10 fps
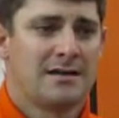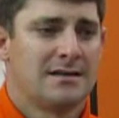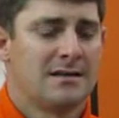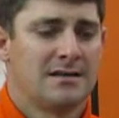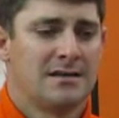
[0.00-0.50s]

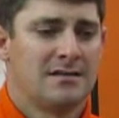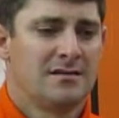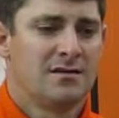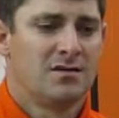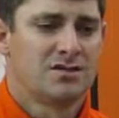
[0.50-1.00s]
And
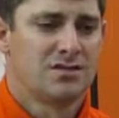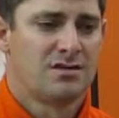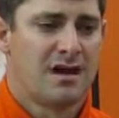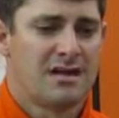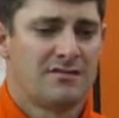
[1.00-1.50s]
then also
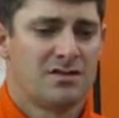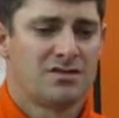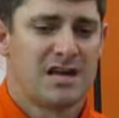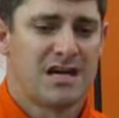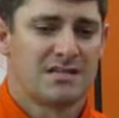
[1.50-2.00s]
got to give
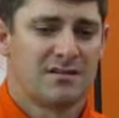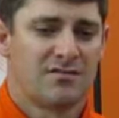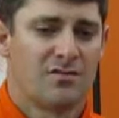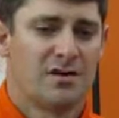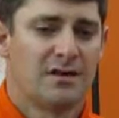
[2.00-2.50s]
those guys up
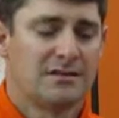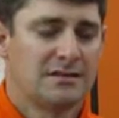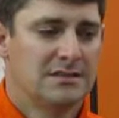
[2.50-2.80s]
front